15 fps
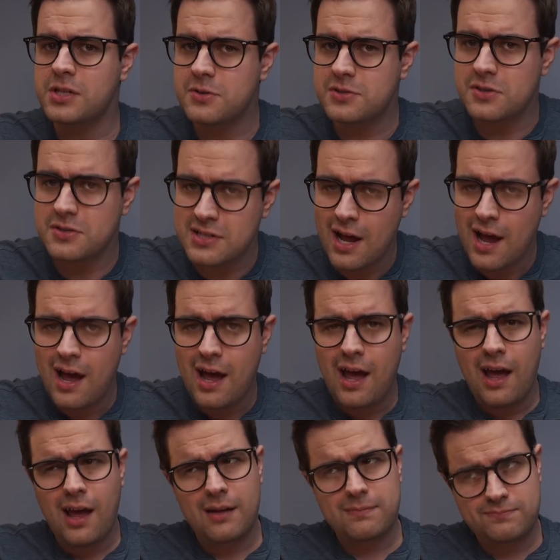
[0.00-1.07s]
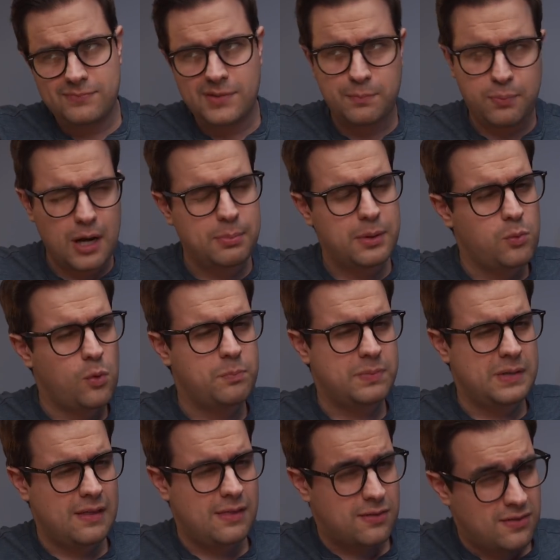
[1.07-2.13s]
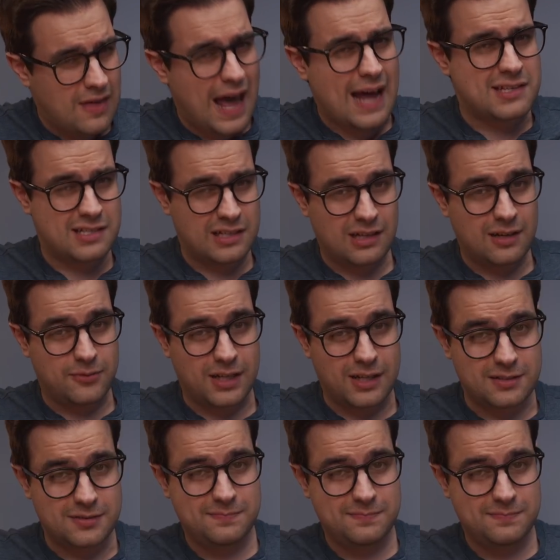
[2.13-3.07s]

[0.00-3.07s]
users, it probably won't be that significant.